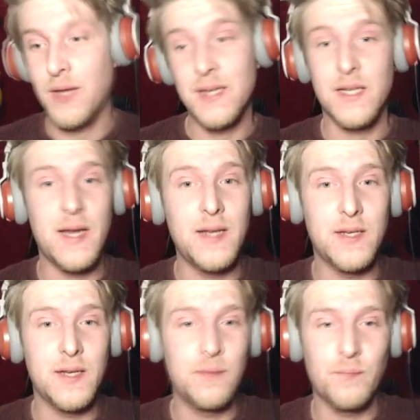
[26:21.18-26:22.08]
But that is
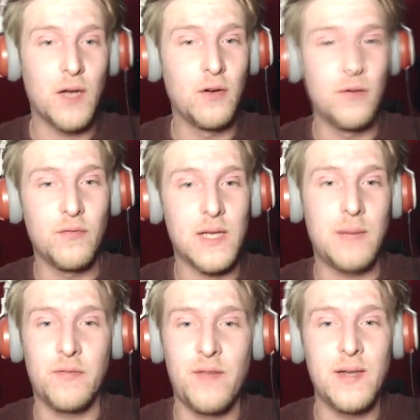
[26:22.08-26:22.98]
an ending.
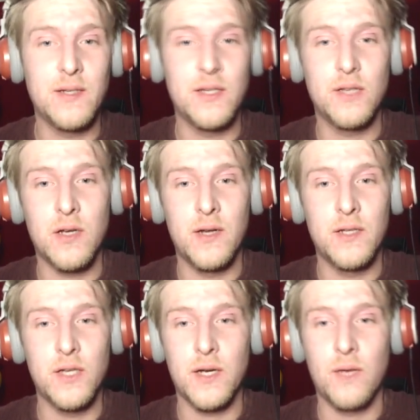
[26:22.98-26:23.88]
Overslept, feeling too
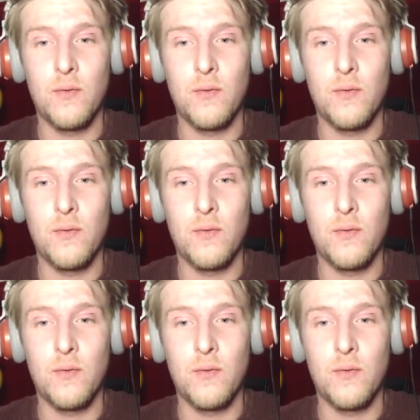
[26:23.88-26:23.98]
tired.